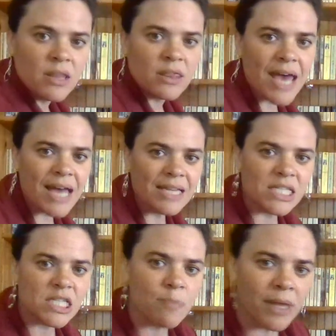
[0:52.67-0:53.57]
That's
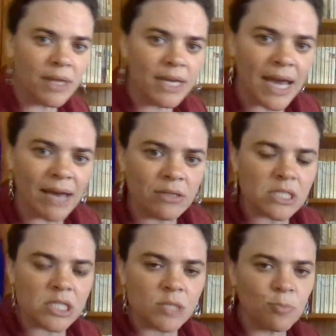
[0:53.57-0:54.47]
spelling out
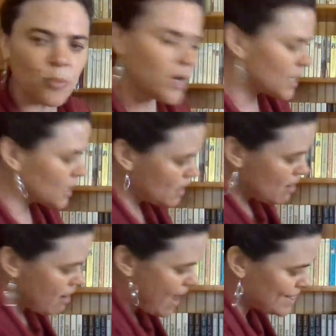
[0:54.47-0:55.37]
spring,
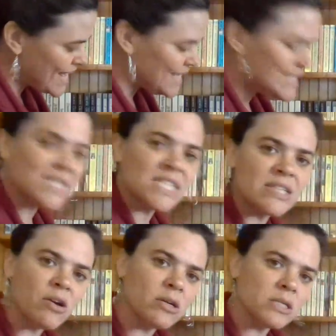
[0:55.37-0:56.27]
and that
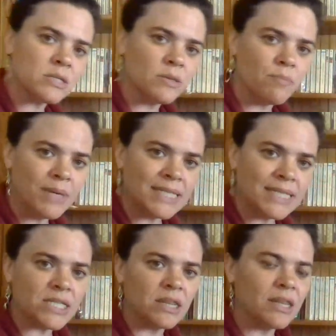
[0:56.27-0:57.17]
starts
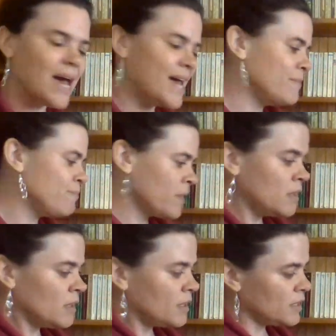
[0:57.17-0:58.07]
each line.
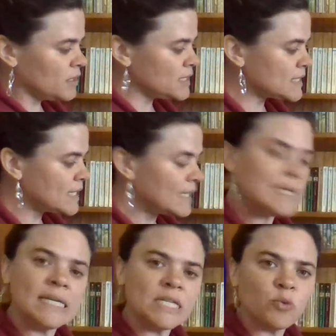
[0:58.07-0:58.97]
You notice
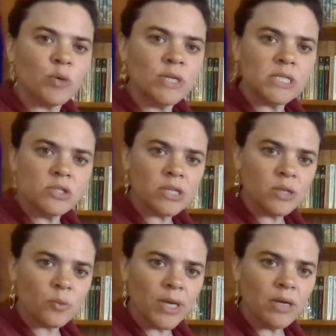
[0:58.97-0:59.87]
each one is usually
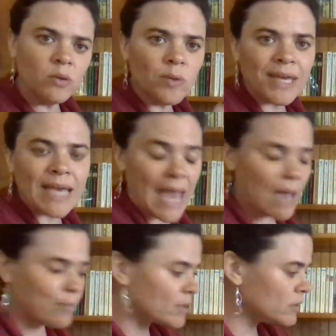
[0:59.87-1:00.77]
written with a
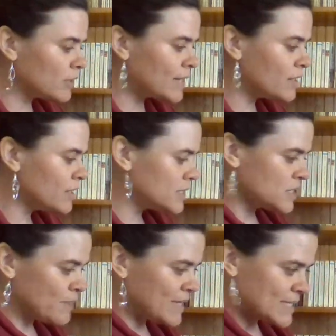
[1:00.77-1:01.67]
capital letter. It
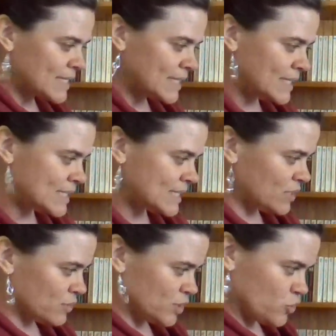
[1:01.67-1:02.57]
just makes it
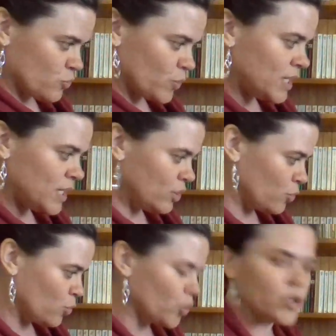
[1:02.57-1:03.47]
easier to read the
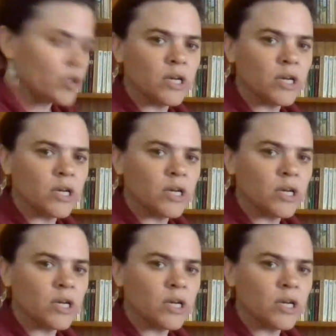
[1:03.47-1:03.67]
word